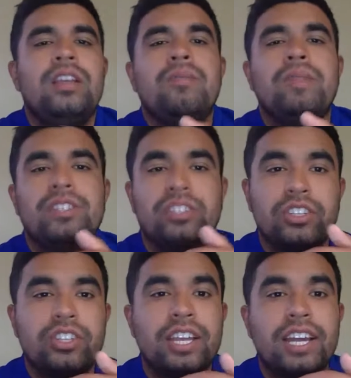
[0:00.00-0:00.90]
make
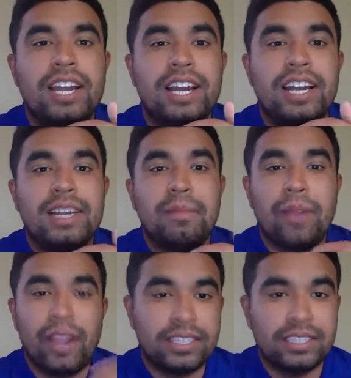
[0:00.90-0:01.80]
sure that I
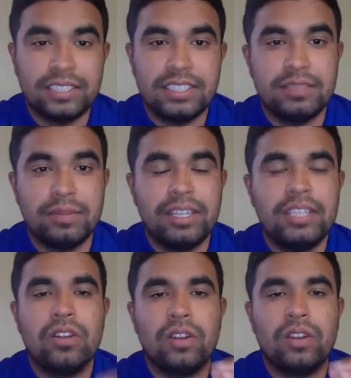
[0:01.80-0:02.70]
practice this
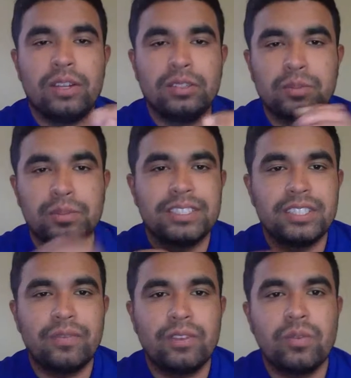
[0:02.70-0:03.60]
many, I was
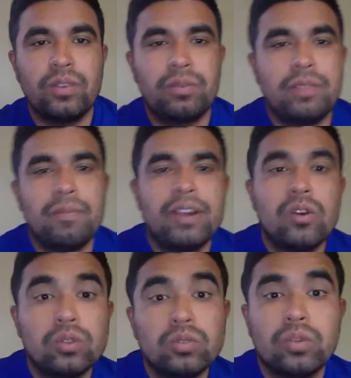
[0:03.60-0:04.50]
specific with what my
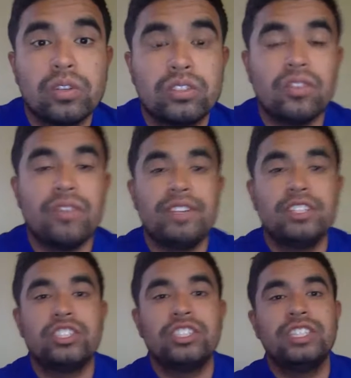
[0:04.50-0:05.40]
goals were. So
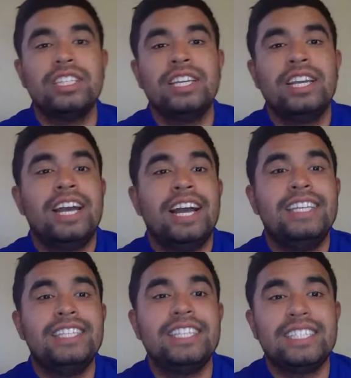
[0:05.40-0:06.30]
eventually I
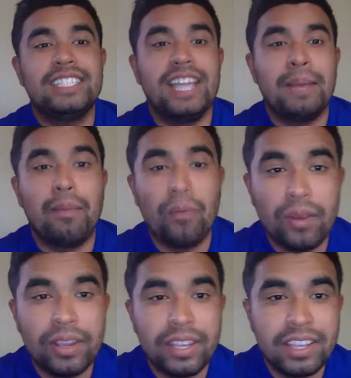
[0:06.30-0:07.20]
did get to that
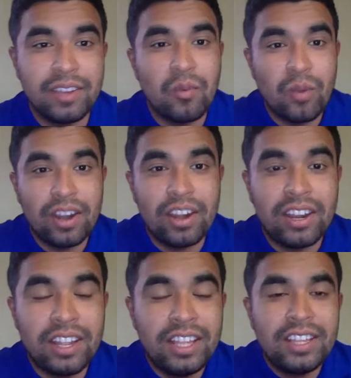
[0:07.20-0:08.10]
point where
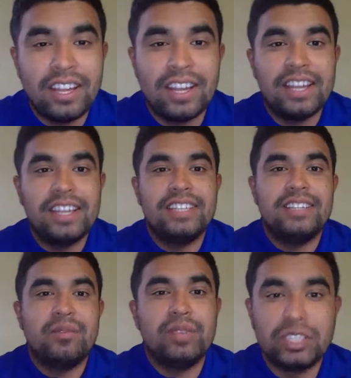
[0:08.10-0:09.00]
I
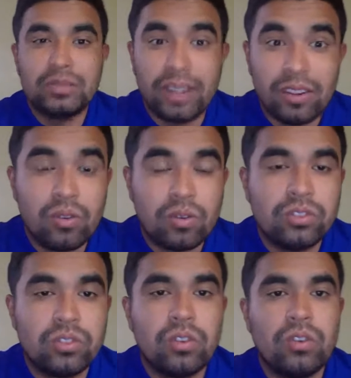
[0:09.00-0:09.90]
reached my goals,
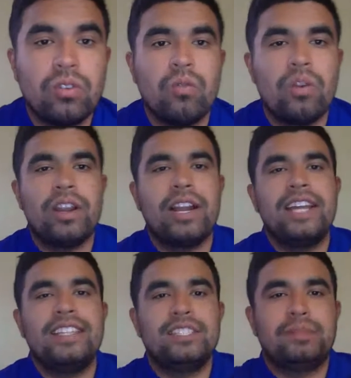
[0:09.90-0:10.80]
or where I
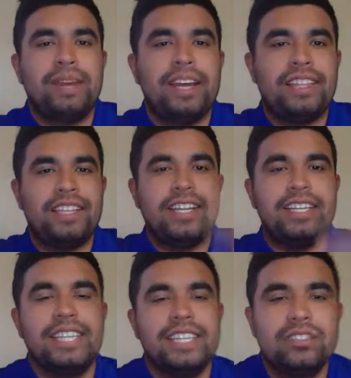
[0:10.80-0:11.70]
had this path that I
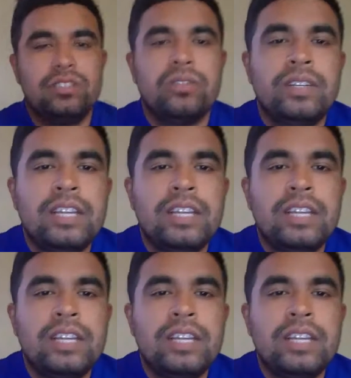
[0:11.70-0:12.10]
can get to.